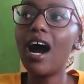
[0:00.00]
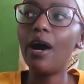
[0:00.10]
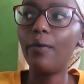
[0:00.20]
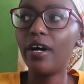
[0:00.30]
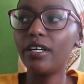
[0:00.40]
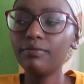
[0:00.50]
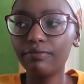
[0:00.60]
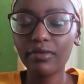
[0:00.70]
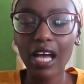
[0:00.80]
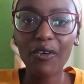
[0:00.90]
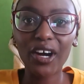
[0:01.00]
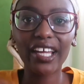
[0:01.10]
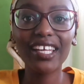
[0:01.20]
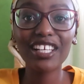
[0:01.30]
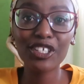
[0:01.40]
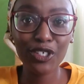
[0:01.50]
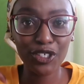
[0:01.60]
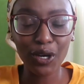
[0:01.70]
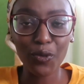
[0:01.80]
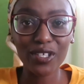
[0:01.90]
our English
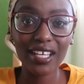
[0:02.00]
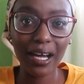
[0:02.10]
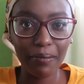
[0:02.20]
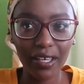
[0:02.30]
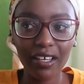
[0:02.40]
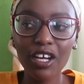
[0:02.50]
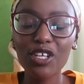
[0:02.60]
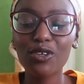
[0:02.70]
teacher was coming,